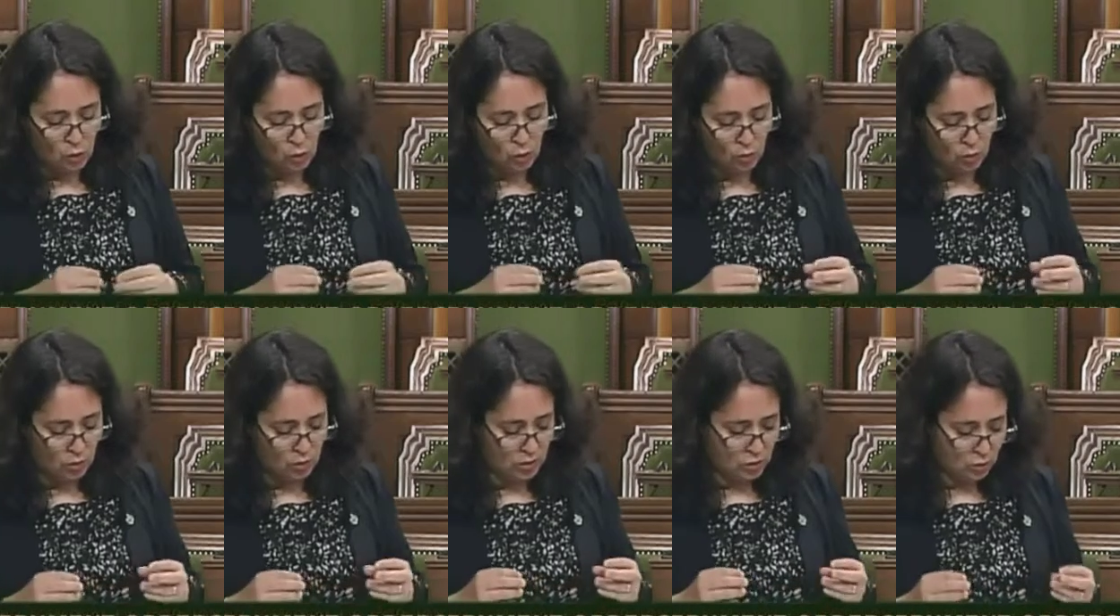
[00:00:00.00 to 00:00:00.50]

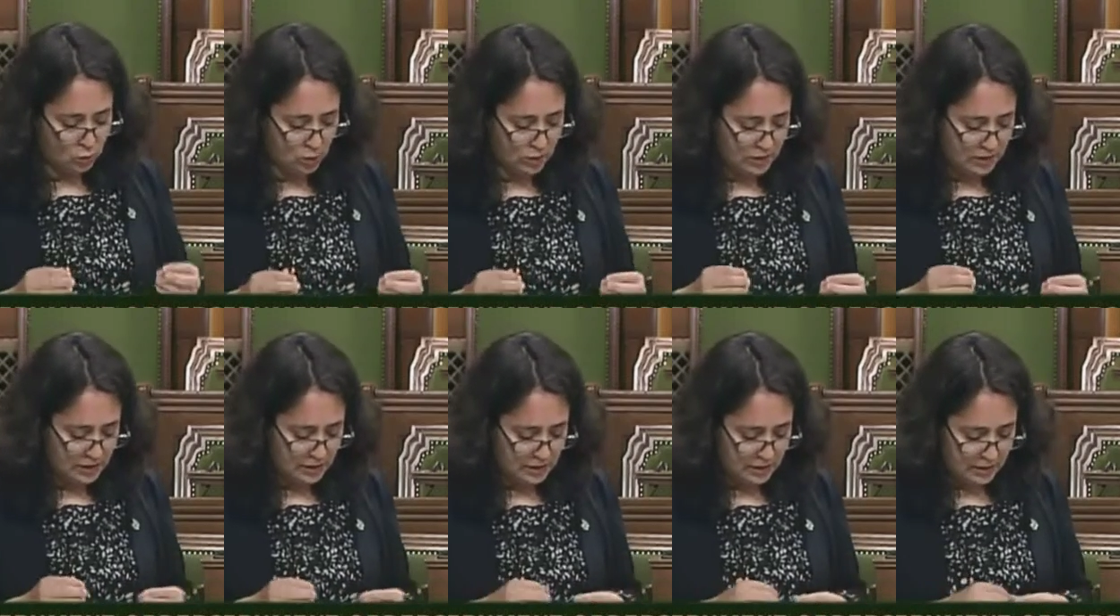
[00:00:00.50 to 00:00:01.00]
or
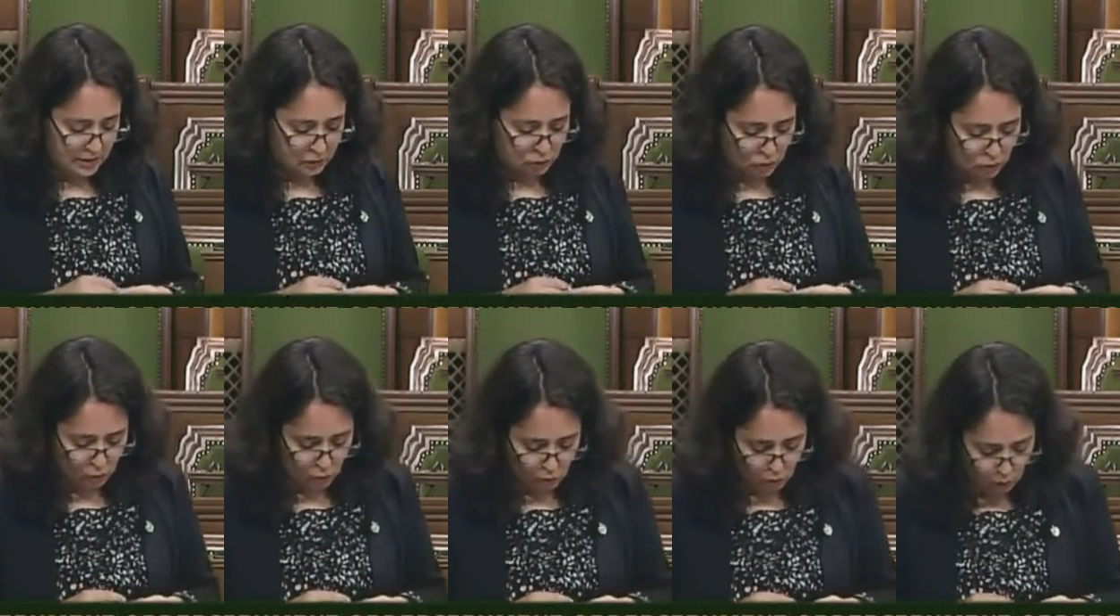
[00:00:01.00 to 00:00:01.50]

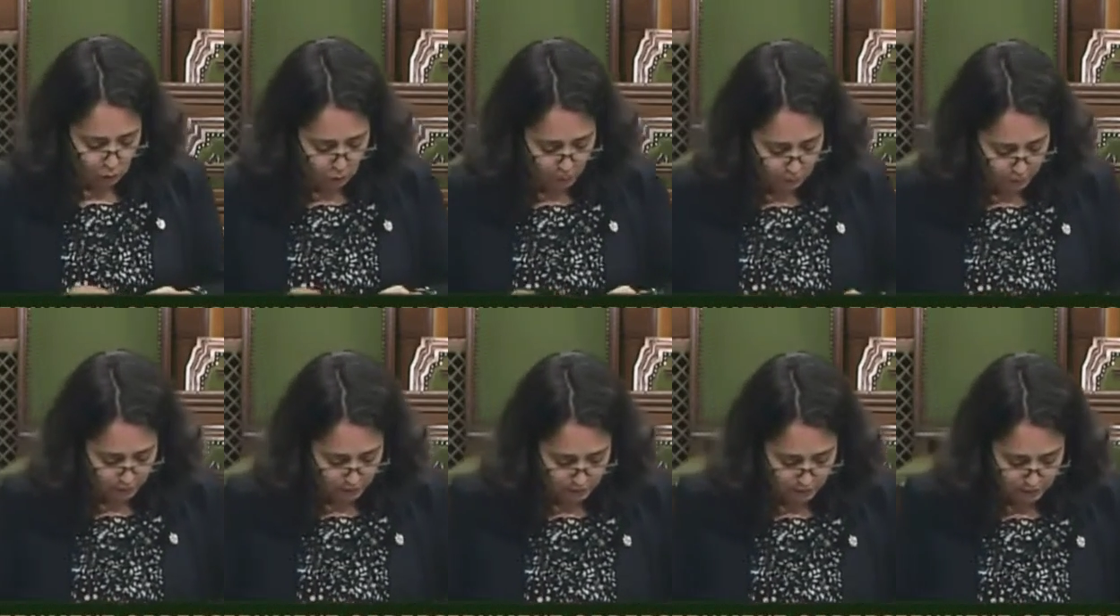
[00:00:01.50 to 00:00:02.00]
admissible
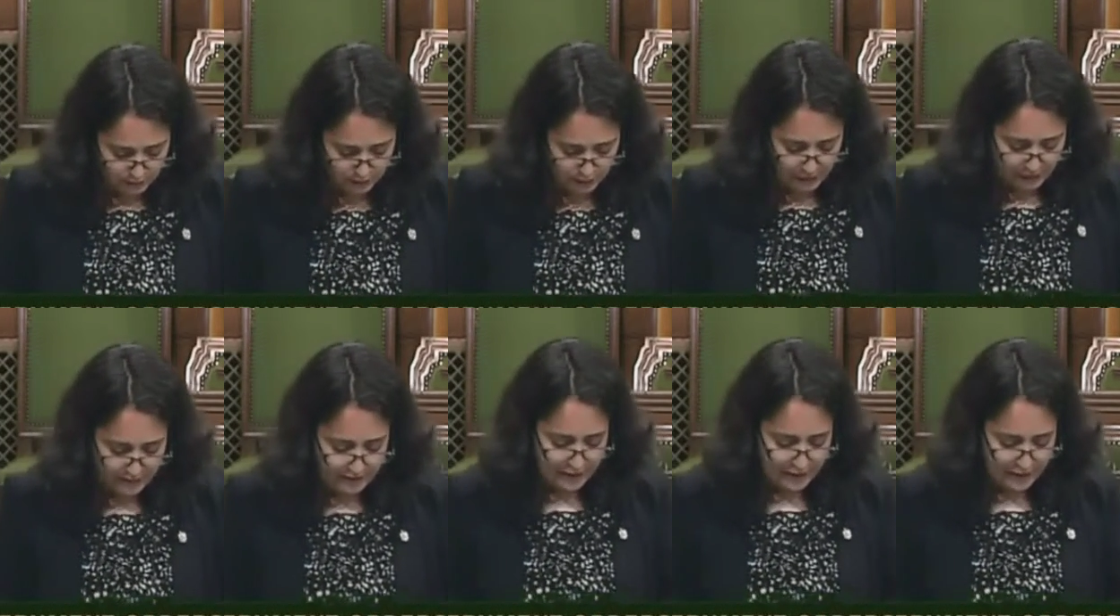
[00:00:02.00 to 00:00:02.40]
or not,